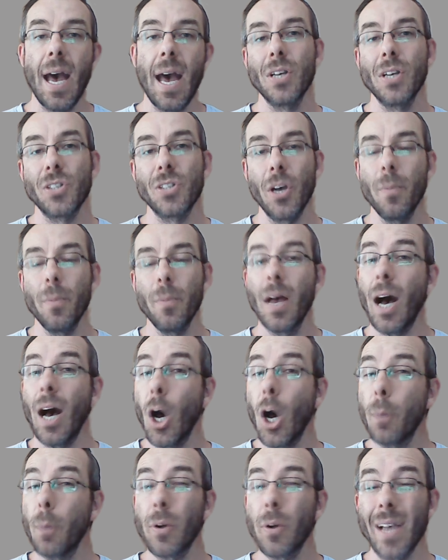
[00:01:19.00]
So I
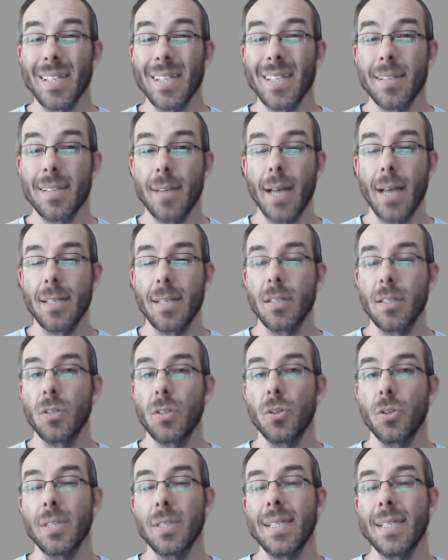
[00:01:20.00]
hope you're as excited
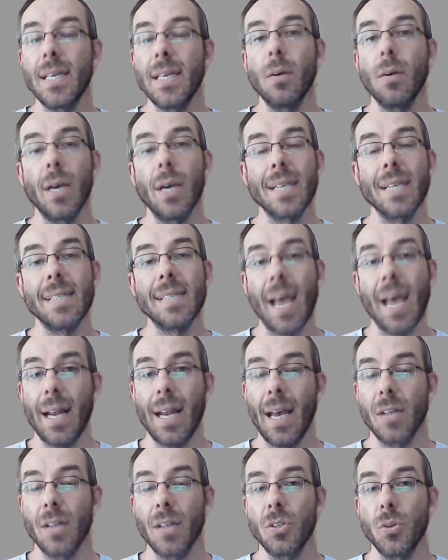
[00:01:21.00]
to see exactly
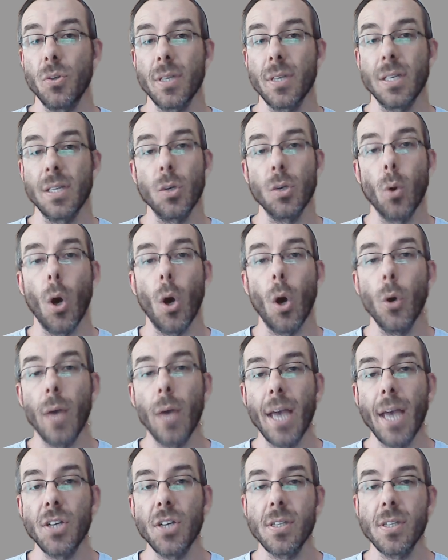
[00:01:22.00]
how to do this in your own
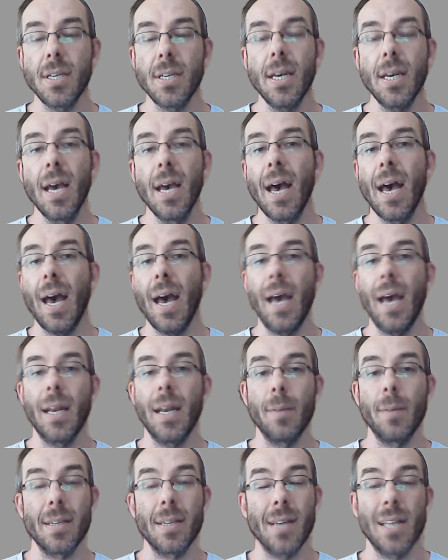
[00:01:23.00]
agency, and I'm
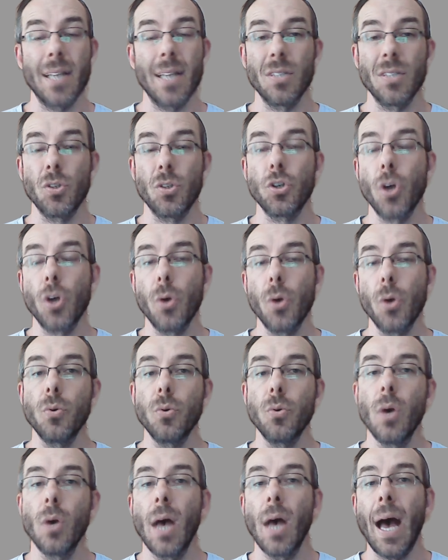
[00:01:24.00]
excited to show you
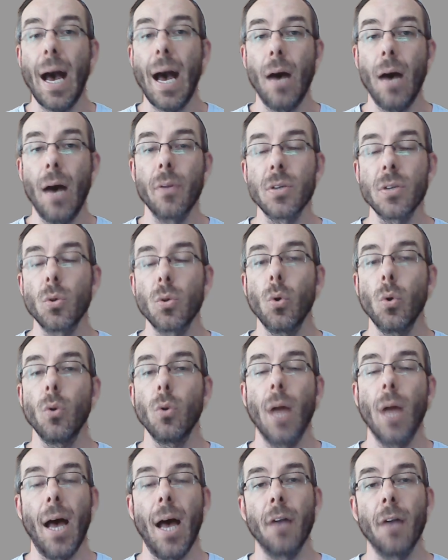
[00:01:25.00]
how this all
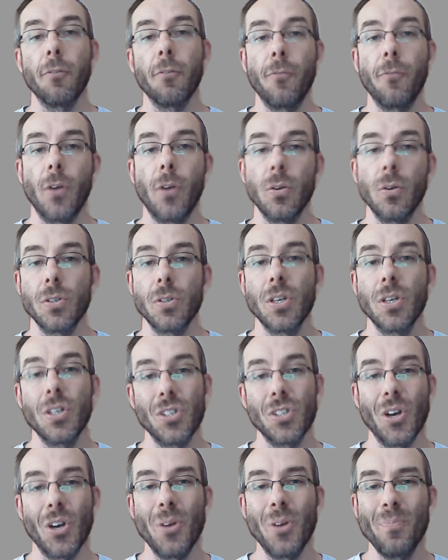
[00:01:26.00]
unfolds.
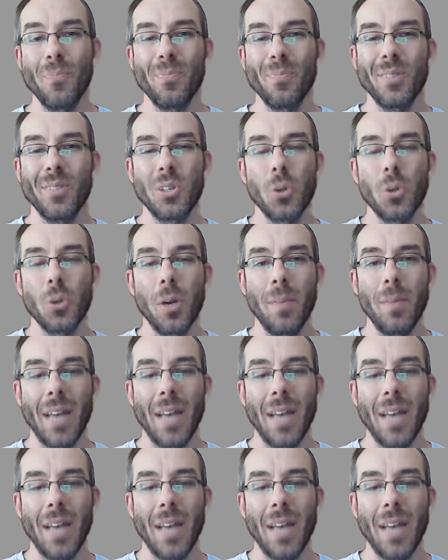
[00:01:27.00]
So join me